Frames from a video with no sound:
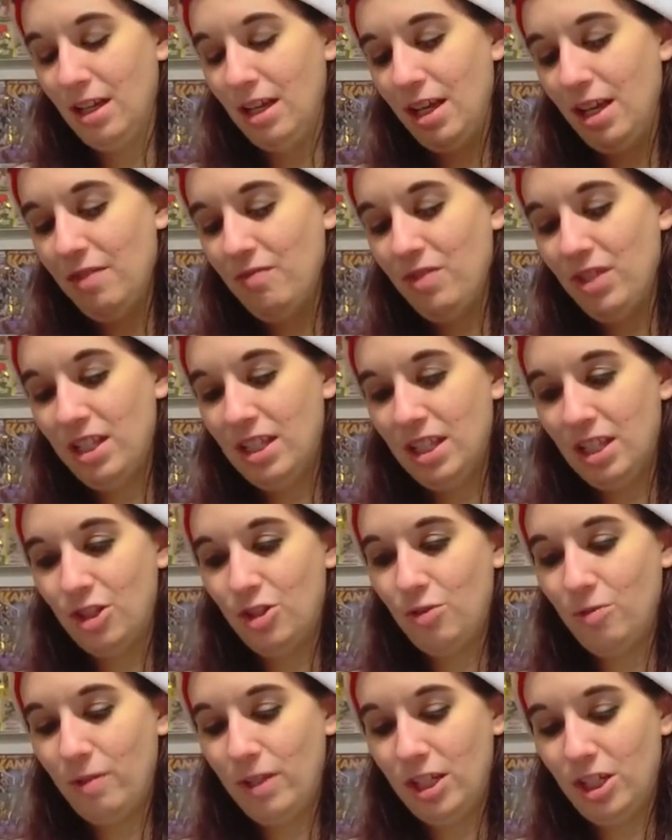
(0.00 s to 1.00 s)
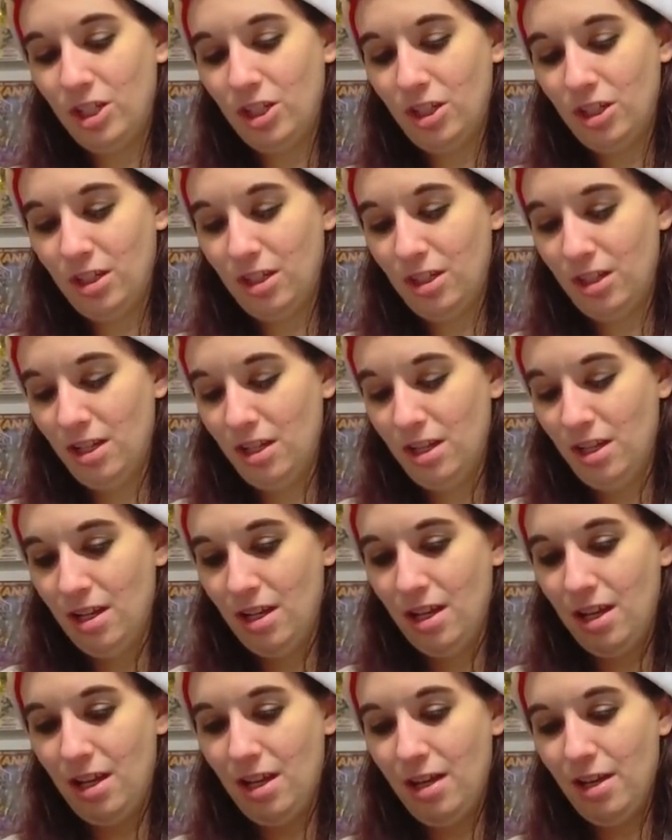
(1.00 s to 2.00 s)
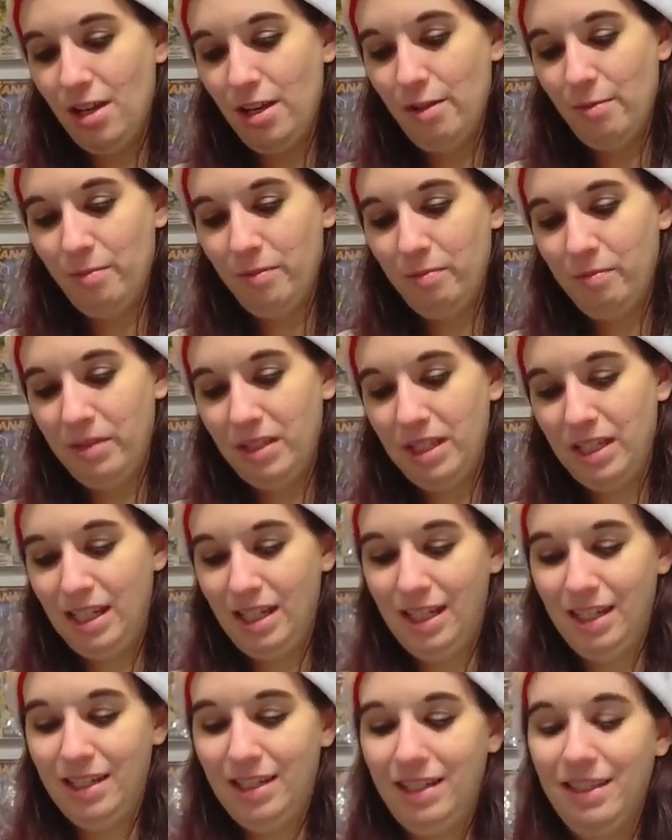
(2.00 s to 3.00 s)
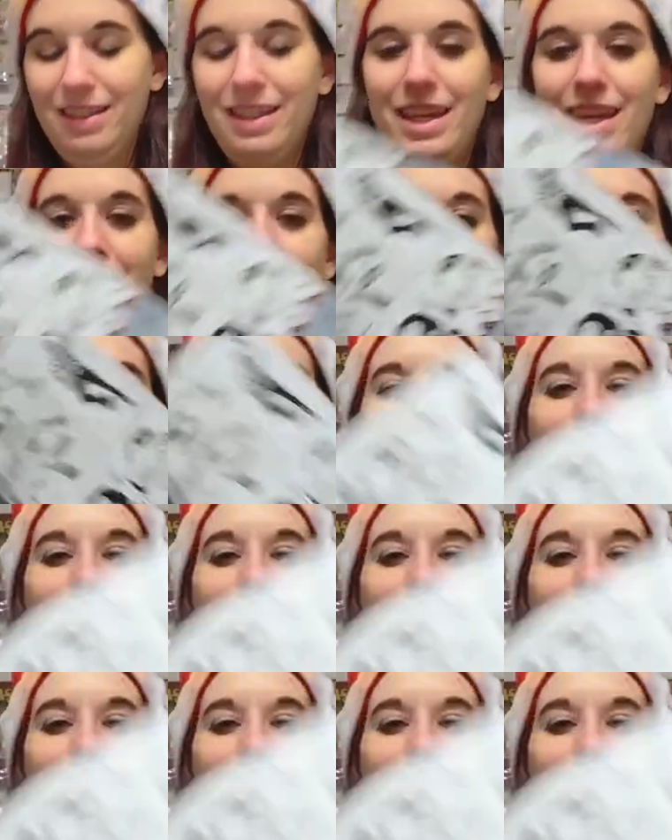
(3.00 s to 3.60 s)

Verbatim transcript: of the situation um see like